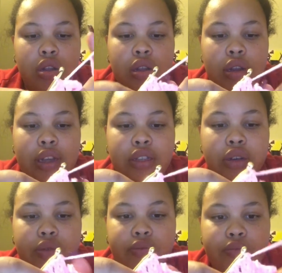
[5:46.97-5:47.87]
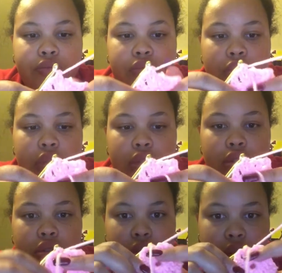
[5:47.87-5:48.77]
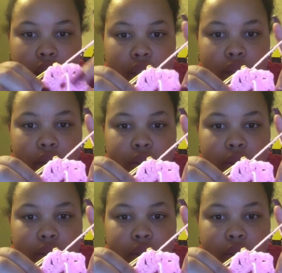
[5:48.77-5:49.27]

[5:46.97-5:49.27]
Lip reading: like so, like so.